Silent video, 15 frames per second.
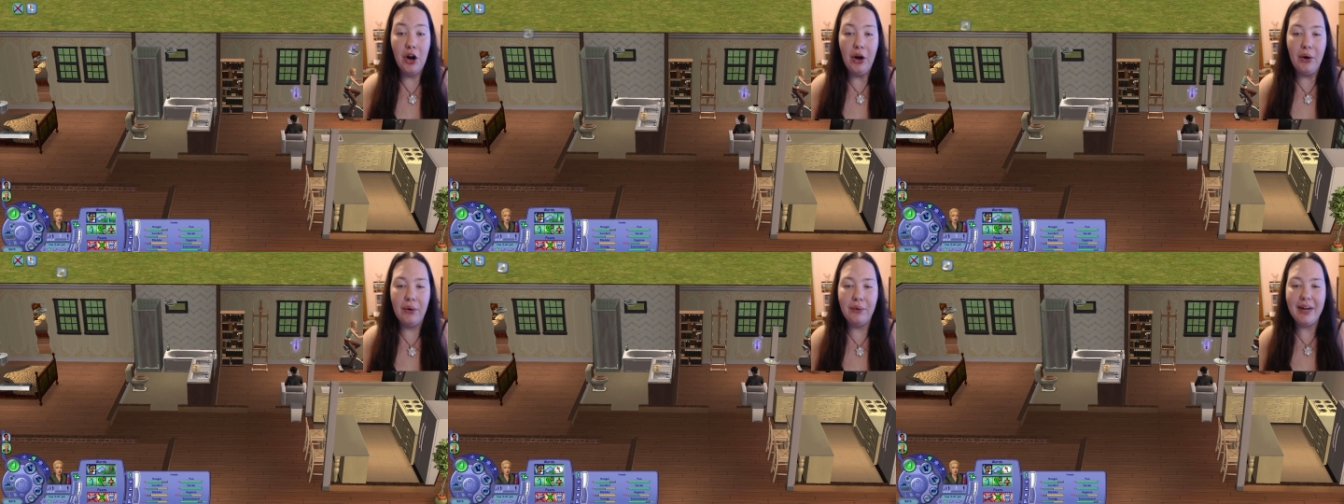
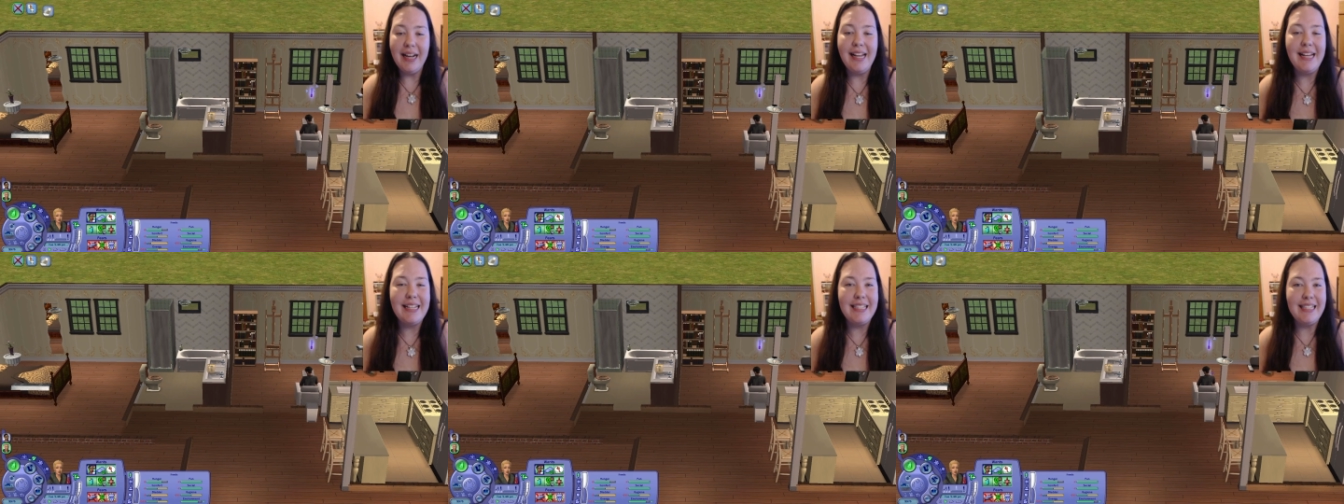
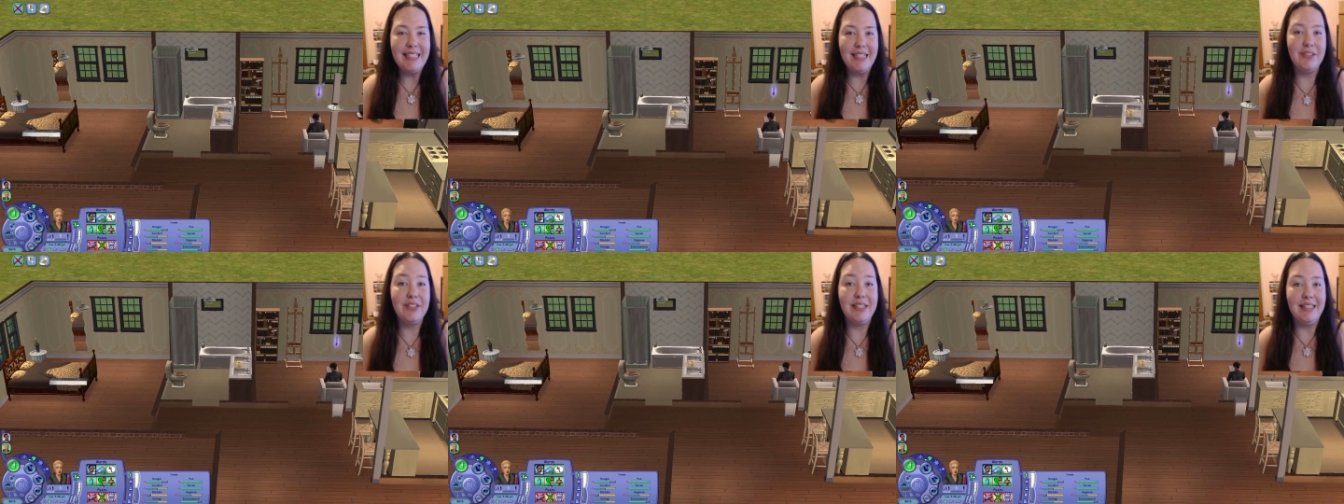really
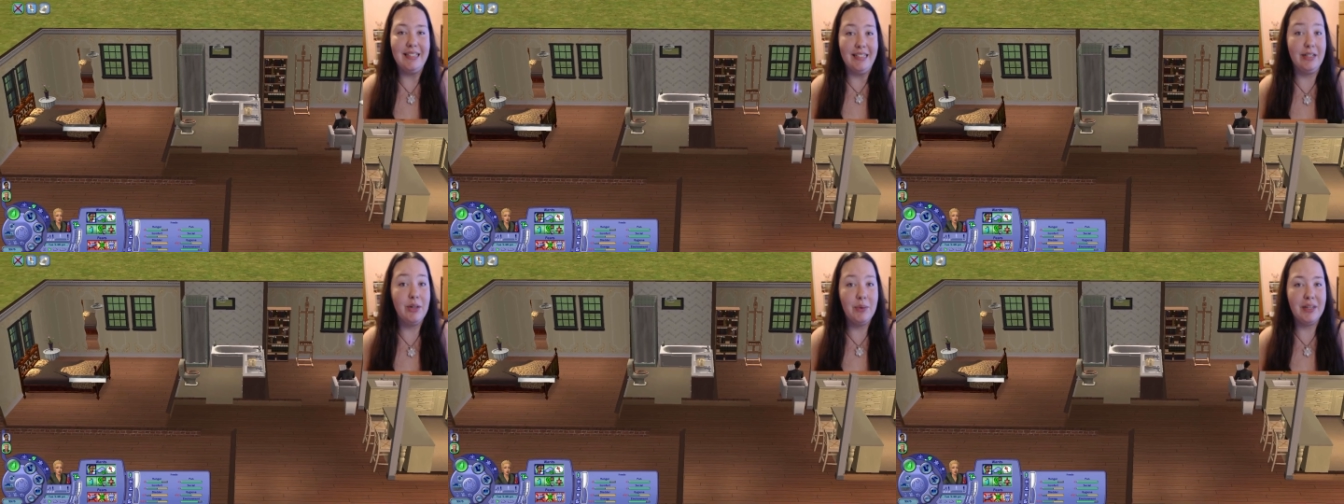seals the
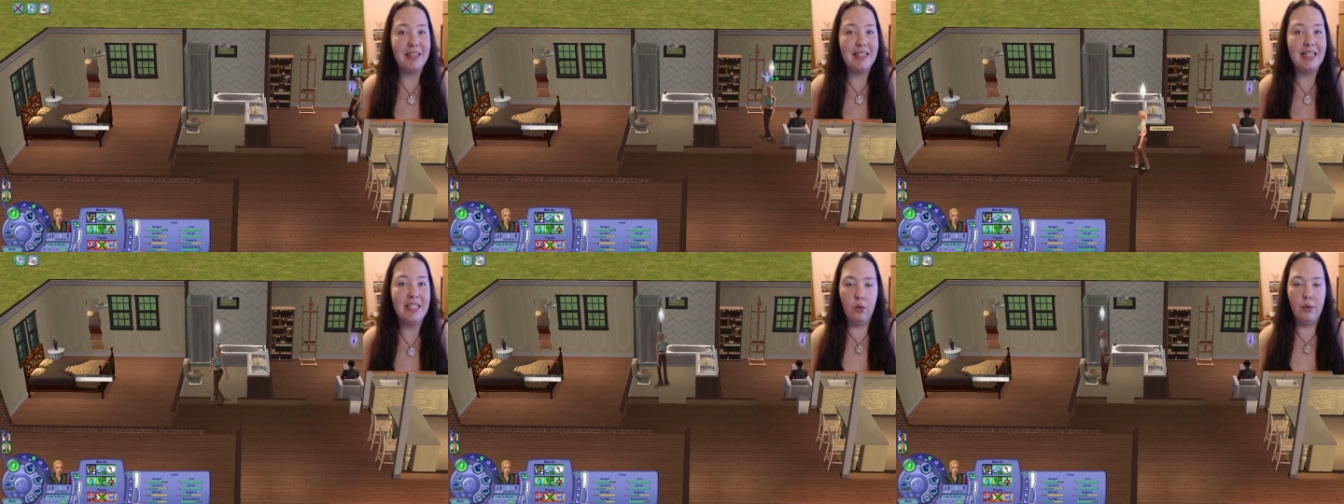deal with
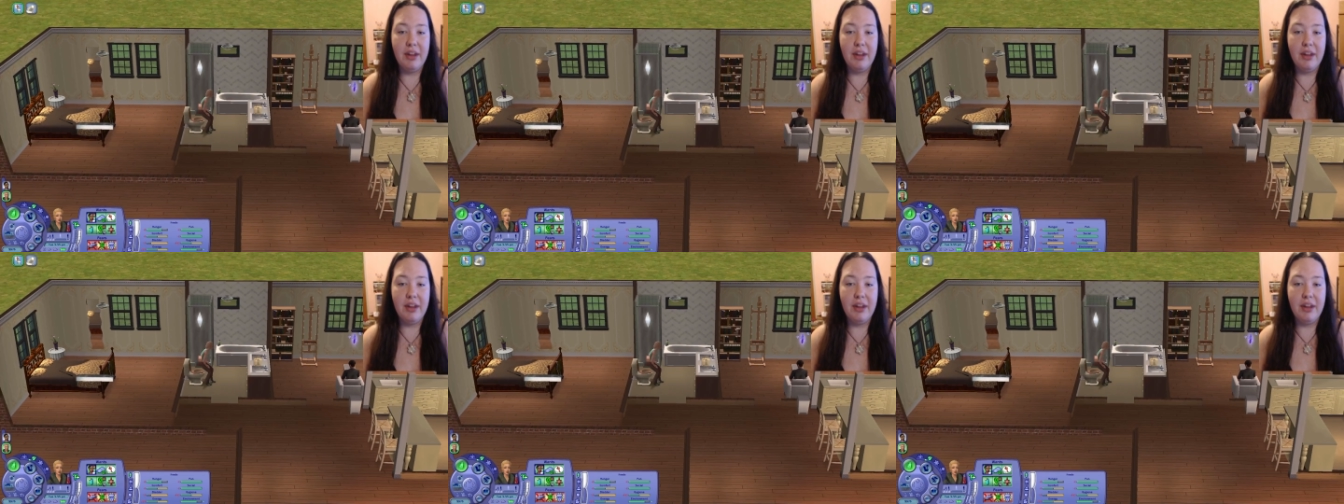this,